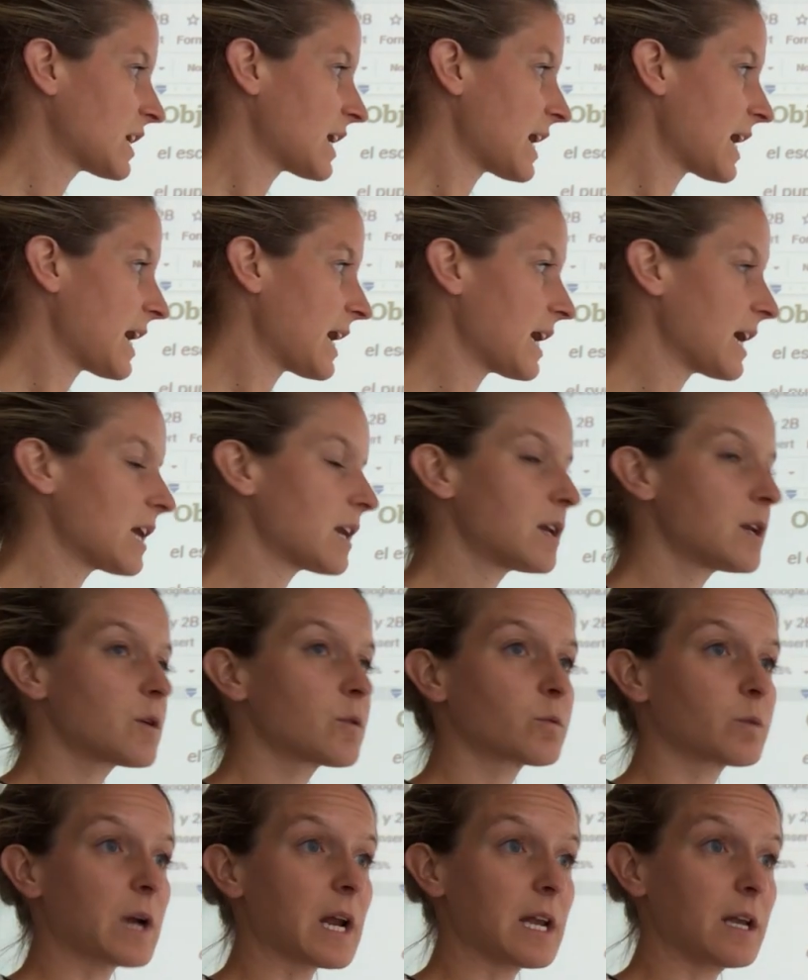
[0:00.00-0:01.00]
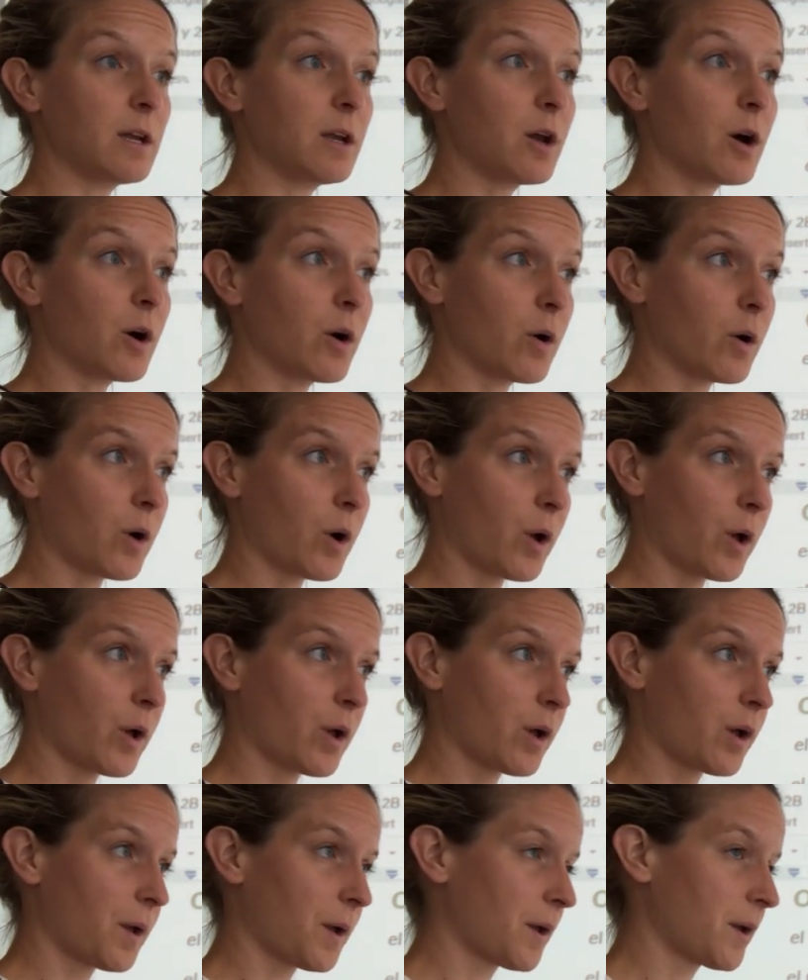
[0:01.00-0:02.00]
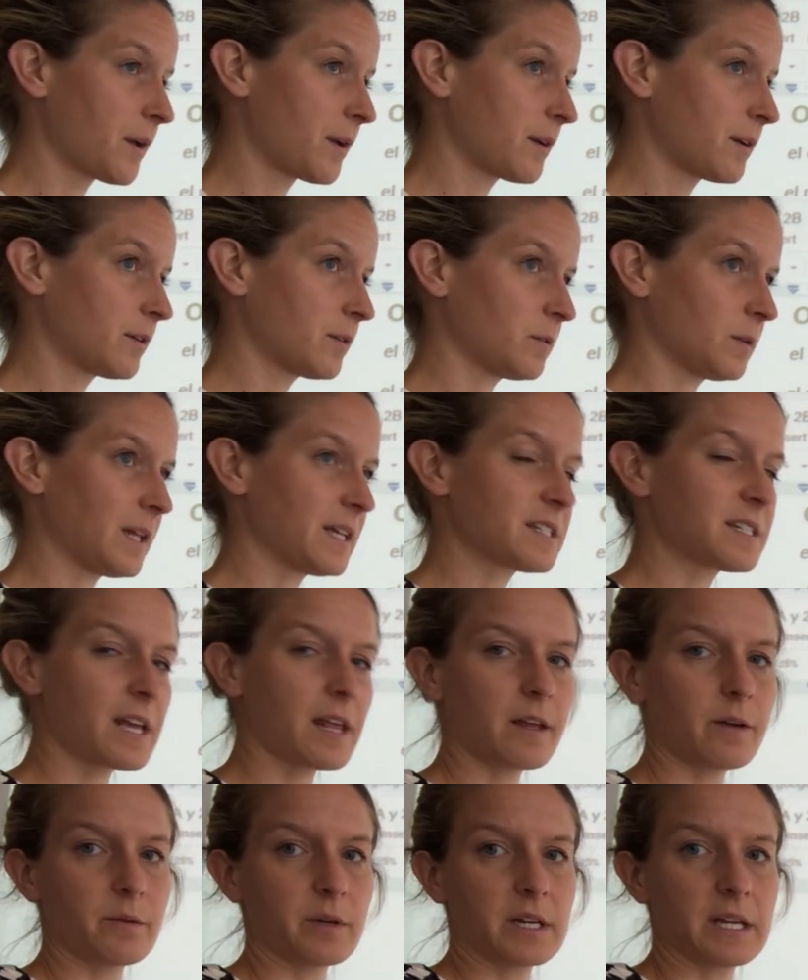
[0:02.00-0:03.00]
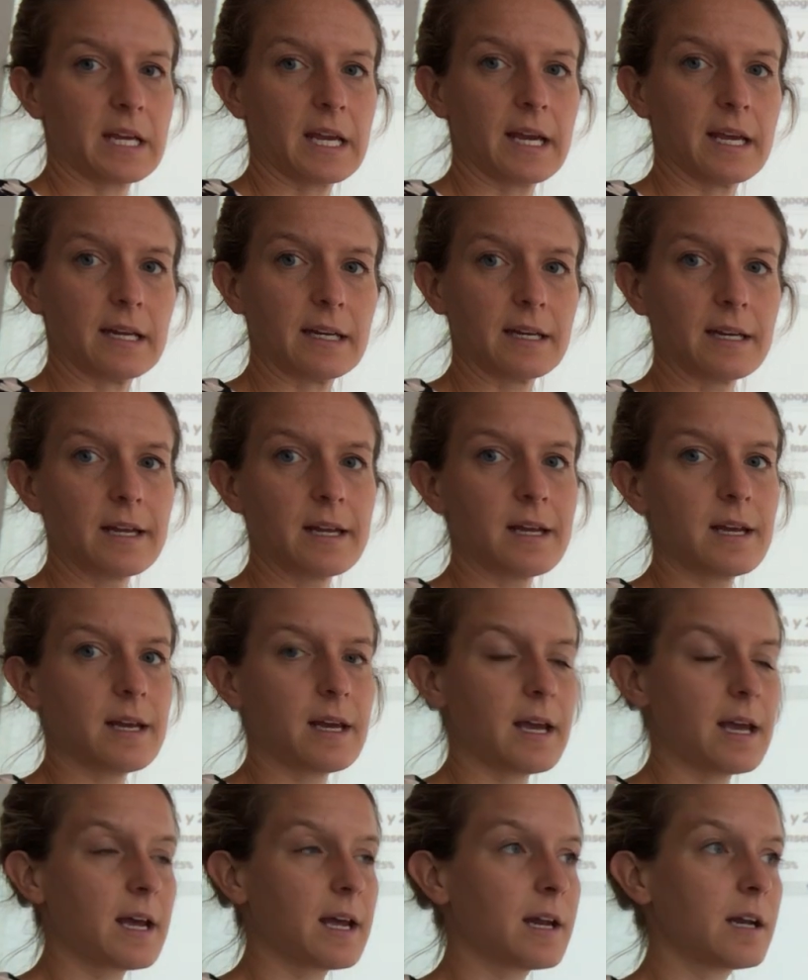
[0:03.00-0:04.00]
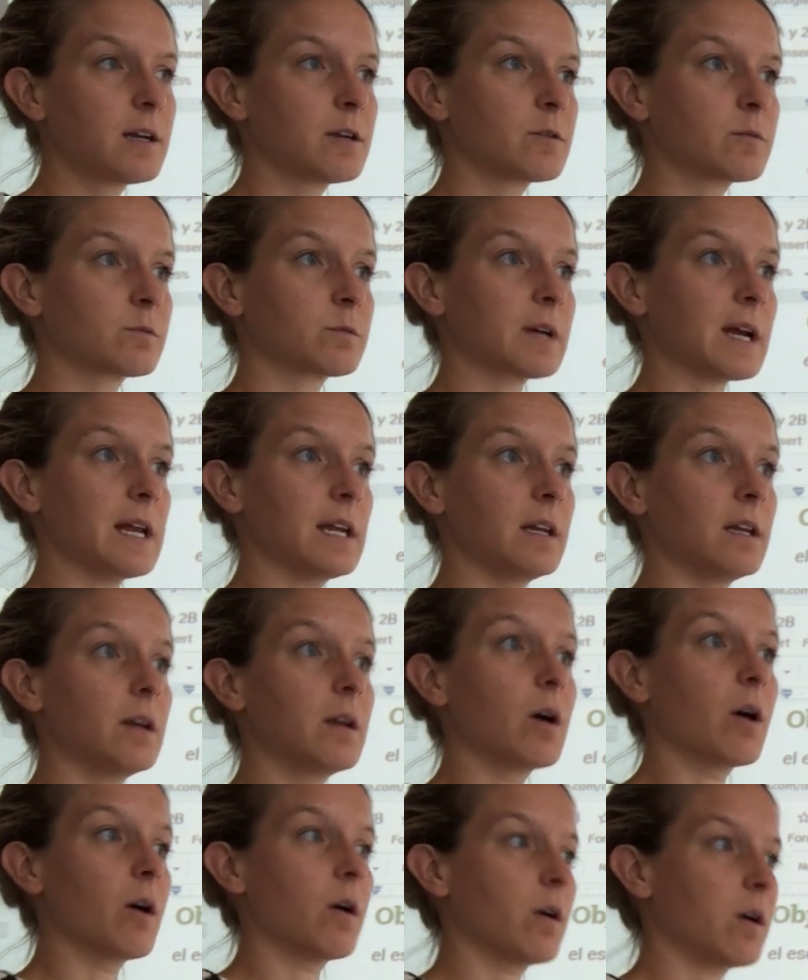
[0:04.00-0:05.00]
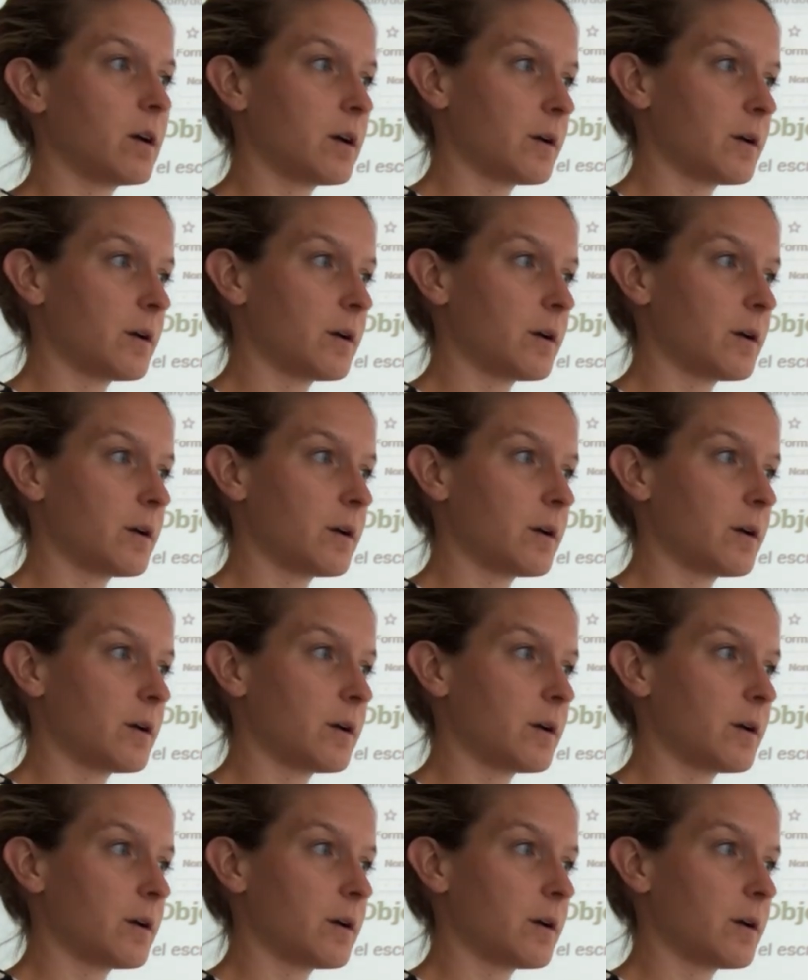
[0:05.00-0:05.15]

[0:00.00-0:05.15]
El reloj. Let's say that one again. El reloj.